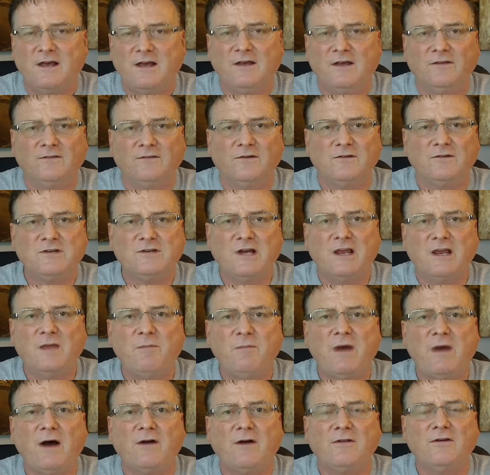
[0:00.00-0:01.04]
So check him
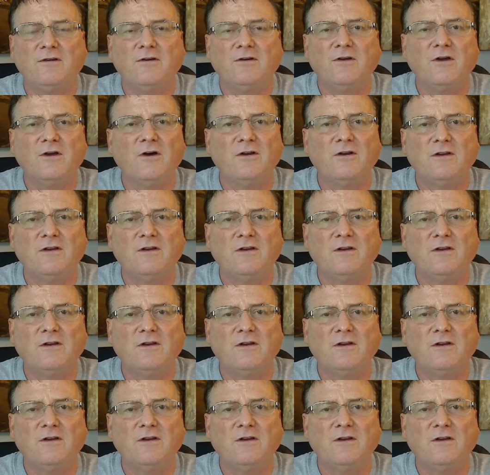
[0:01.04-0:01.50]
out. You can go to